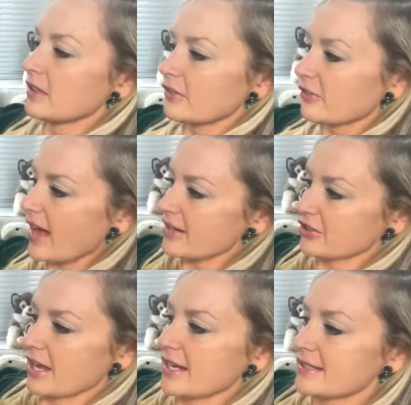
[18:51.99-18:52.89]

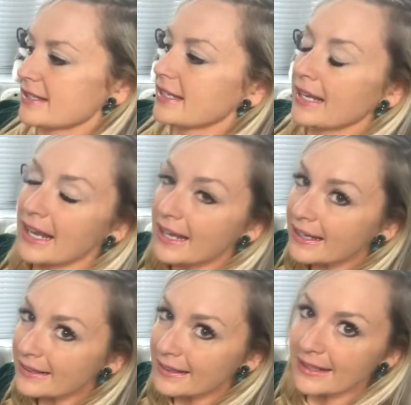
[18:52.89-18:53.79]
flashlights,
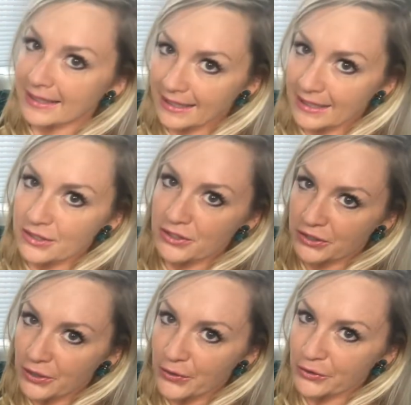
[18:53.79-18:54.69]
and a need to
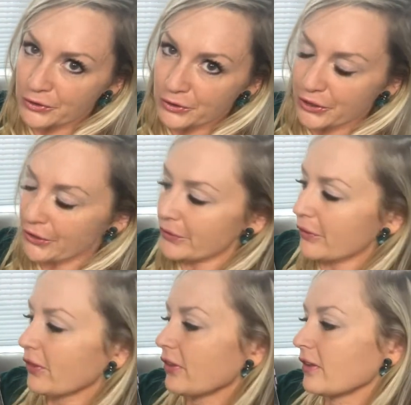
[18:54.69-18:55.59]
know the
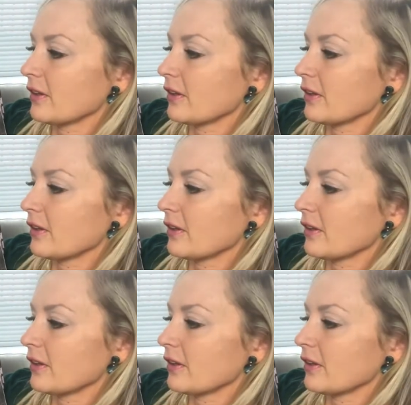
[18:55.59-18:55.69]
truth.